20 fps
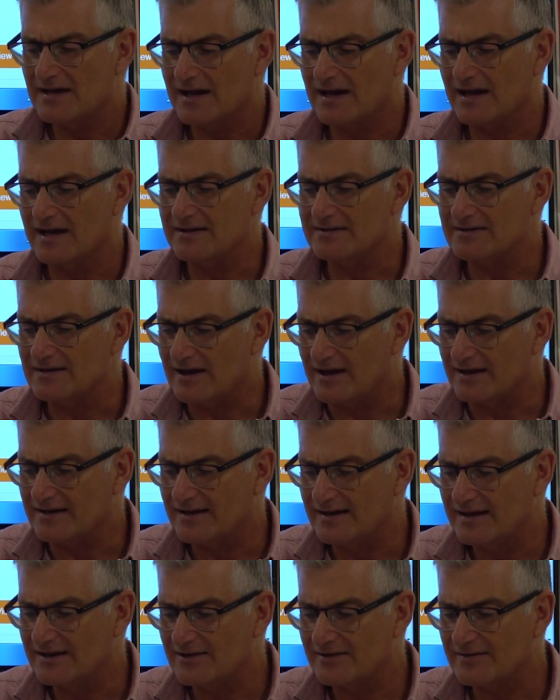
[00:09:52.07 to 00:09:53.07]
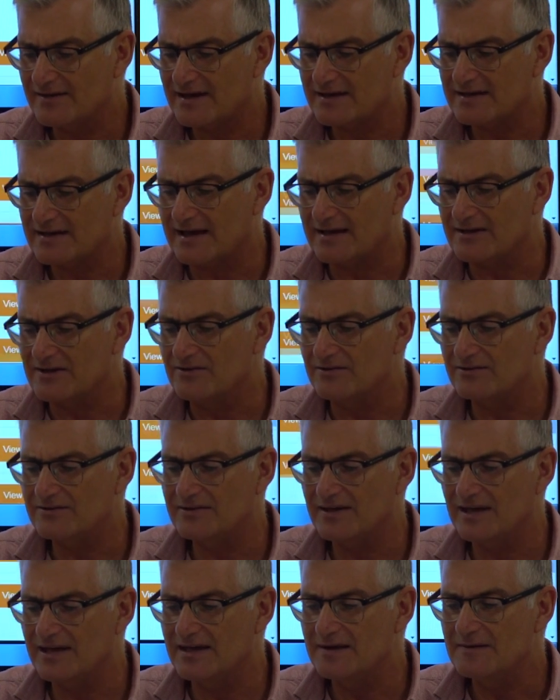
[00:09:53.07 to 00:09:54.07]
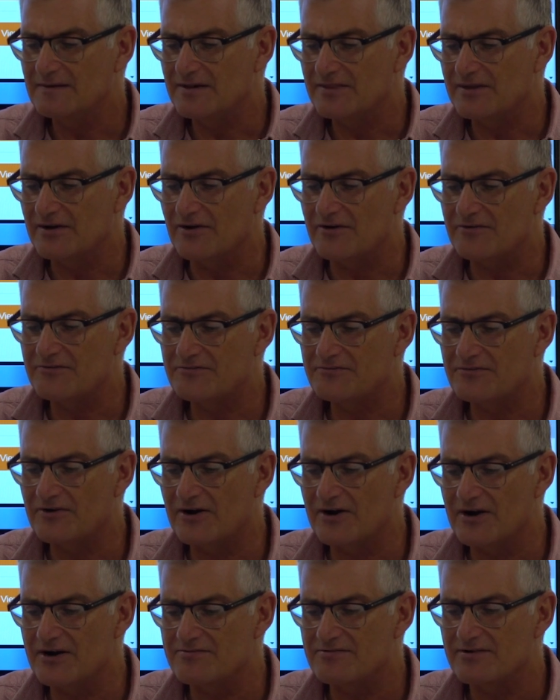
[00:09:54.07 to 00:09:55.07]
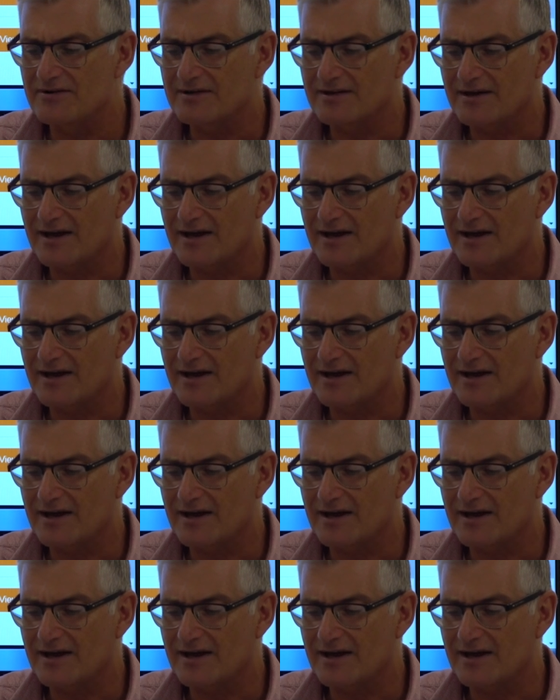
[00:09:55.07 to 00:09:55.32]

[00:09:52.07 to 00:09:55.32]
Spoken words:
And I click on that, and you see there are 5